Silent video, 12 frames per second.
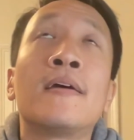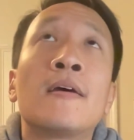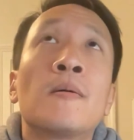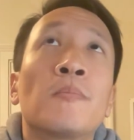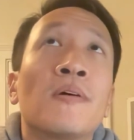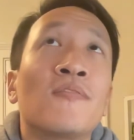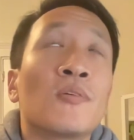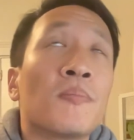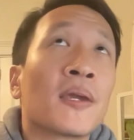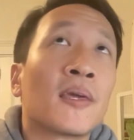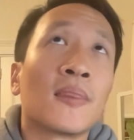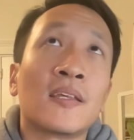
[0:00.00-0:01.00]
But if you're
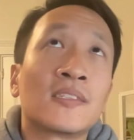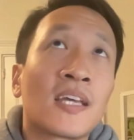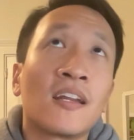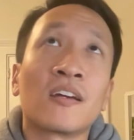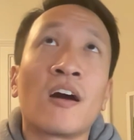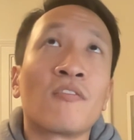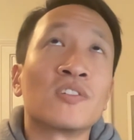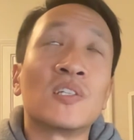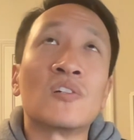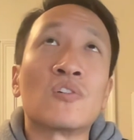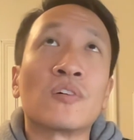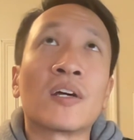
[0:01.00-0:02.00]
making these kind of
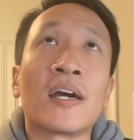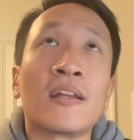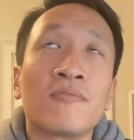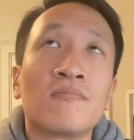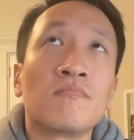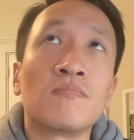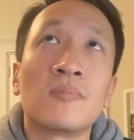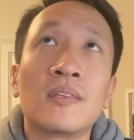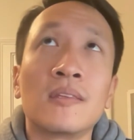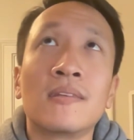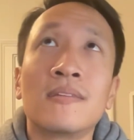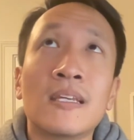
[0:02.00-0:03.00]
conversational, kind of
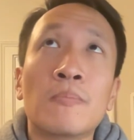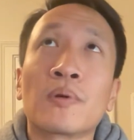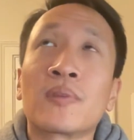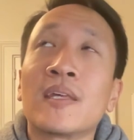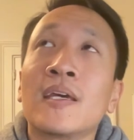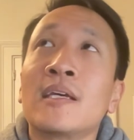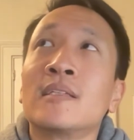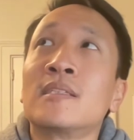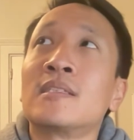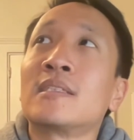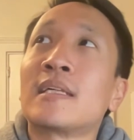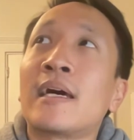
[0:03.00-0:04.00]
deeper things,
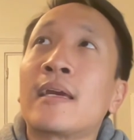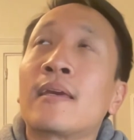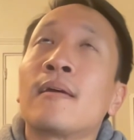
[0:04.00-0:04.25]
it's like,